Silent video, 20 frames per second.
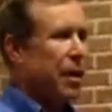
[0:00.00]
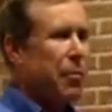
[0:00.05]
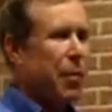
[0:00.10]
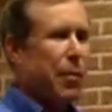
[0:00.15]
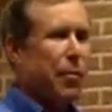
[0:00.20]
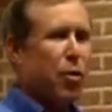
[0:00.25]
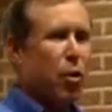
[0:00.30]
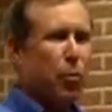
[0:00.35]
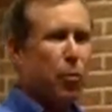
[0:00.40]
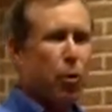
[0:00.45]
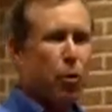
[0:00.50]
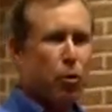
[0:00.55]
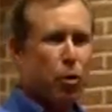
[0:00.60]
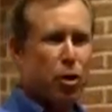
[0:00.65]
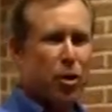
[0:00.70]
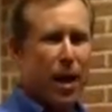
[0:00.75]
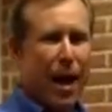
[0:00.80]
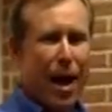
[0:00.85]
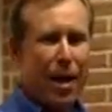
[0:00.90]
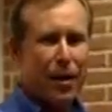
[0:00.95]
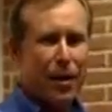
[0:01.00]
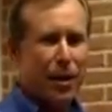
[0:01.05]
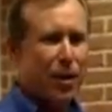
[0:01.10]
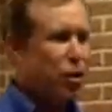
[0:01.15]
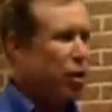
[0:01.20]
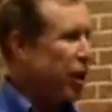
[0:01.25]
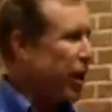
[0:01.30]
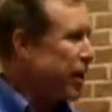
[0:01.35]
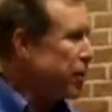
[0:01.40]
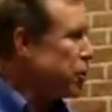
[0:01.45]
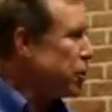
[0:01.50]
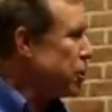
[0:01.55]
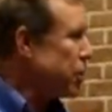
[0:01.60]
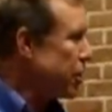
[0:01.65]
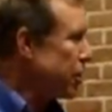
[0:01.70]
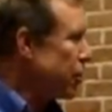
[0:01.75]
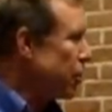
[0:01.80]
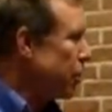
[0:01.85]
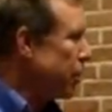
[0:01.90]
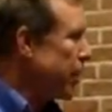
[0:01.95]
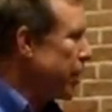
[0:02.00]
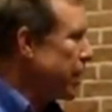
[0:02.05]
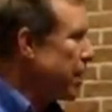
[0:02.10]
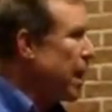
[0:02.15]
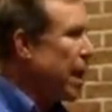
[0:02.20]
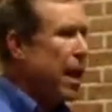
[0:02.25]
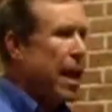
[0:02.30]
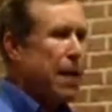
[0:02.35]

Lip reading: maybe their personality changes a little bit.